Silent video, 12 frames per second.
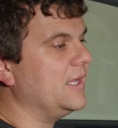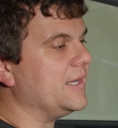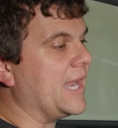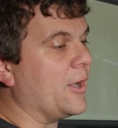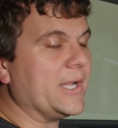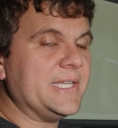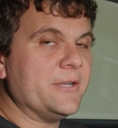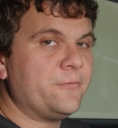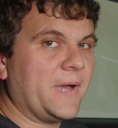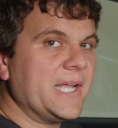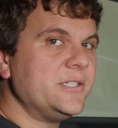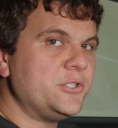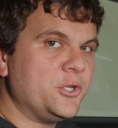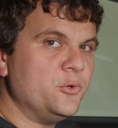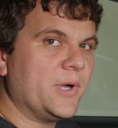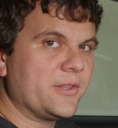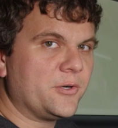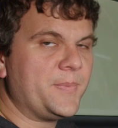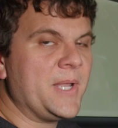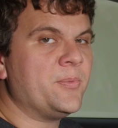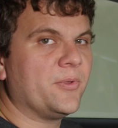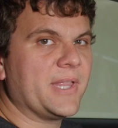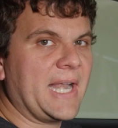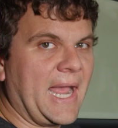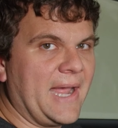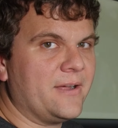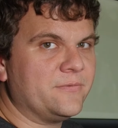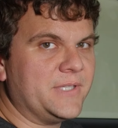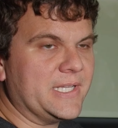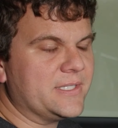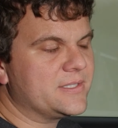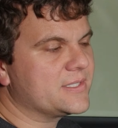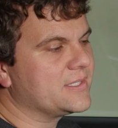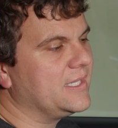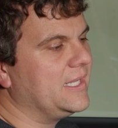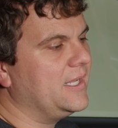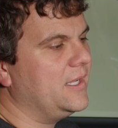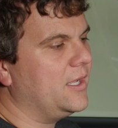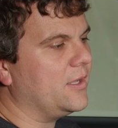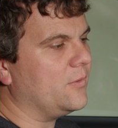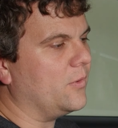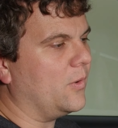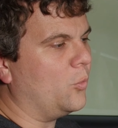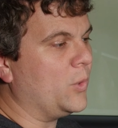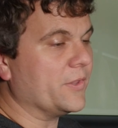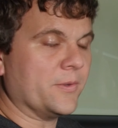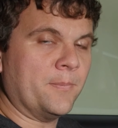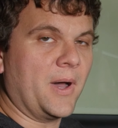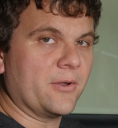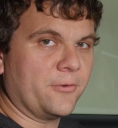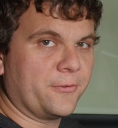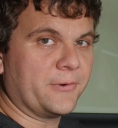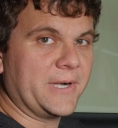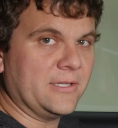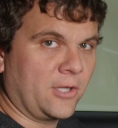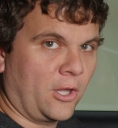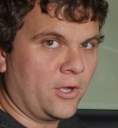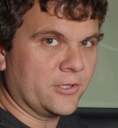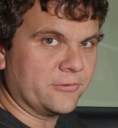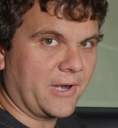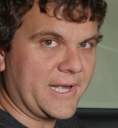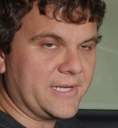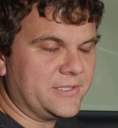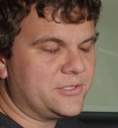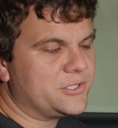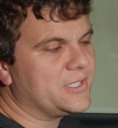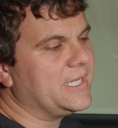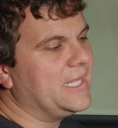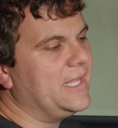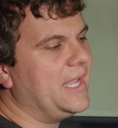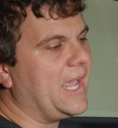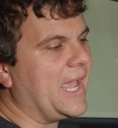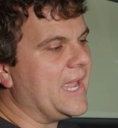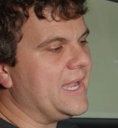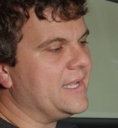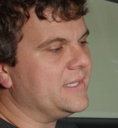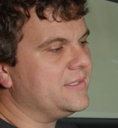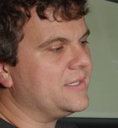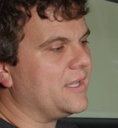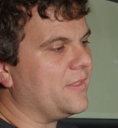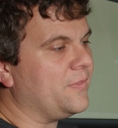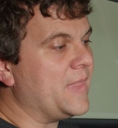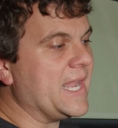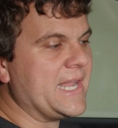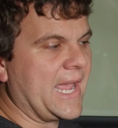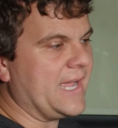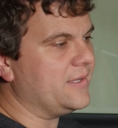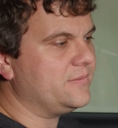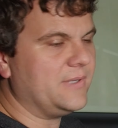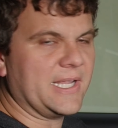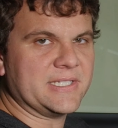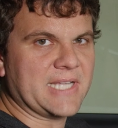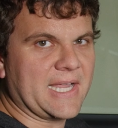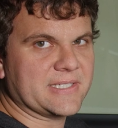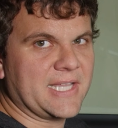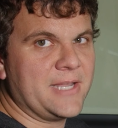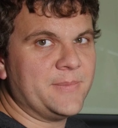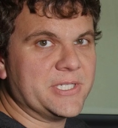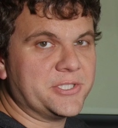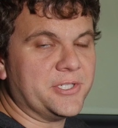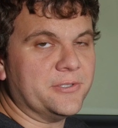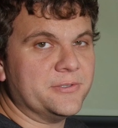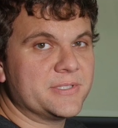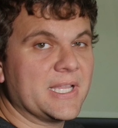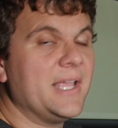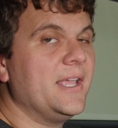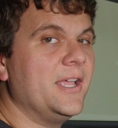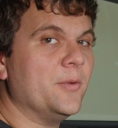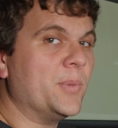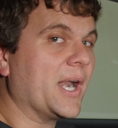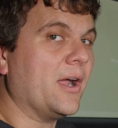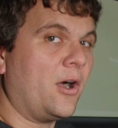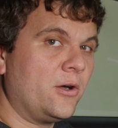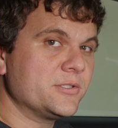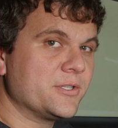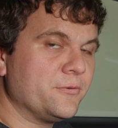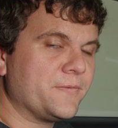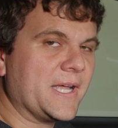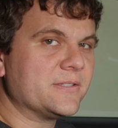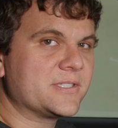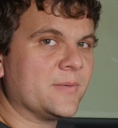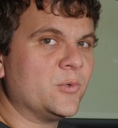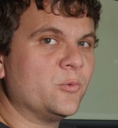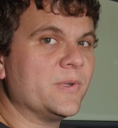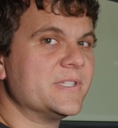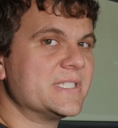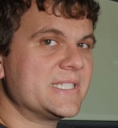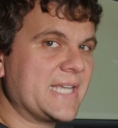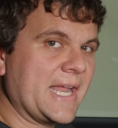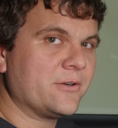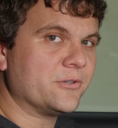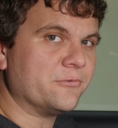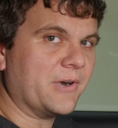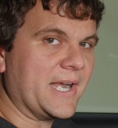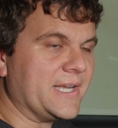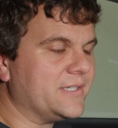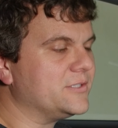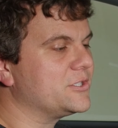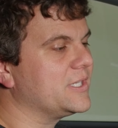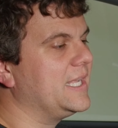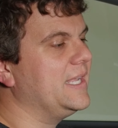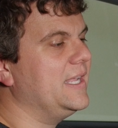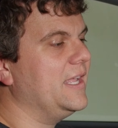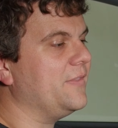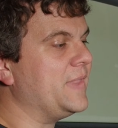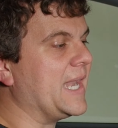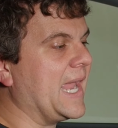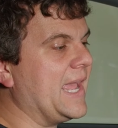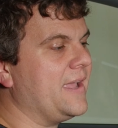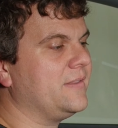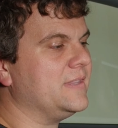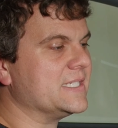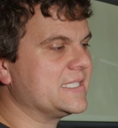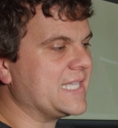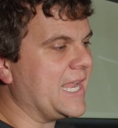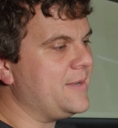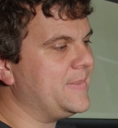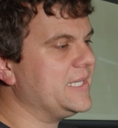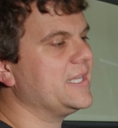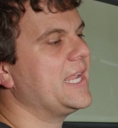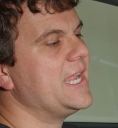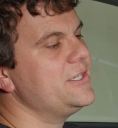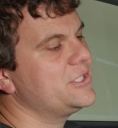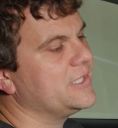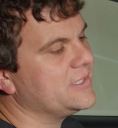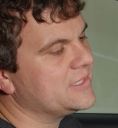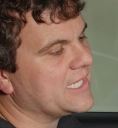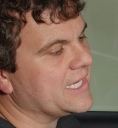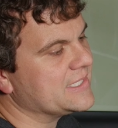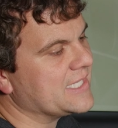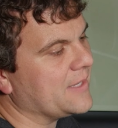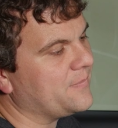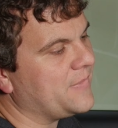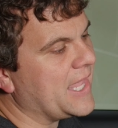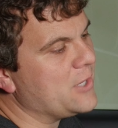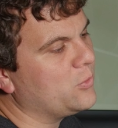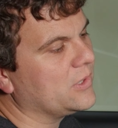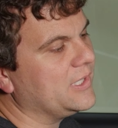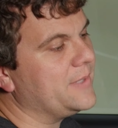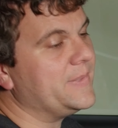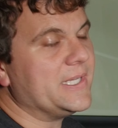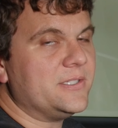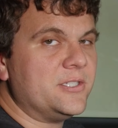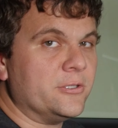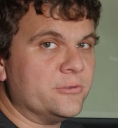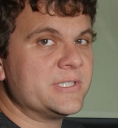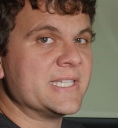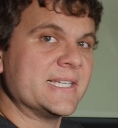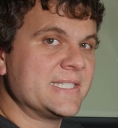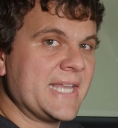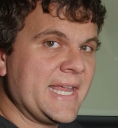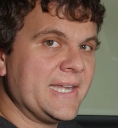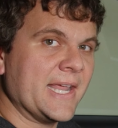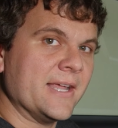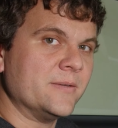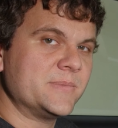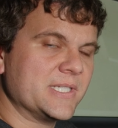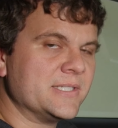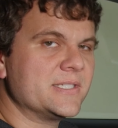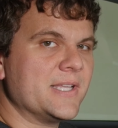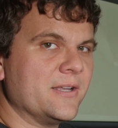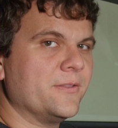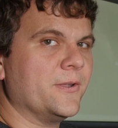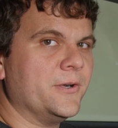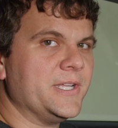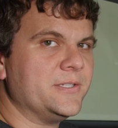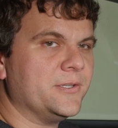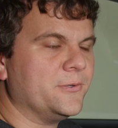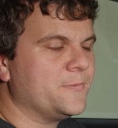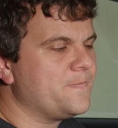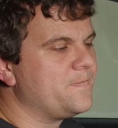Now, I did find two other people that have this with a Model three long range, and they had exact same issues, but I also found someone with a standard range that had the same indications, except they were limited to sixteen amps instead of thirty-two.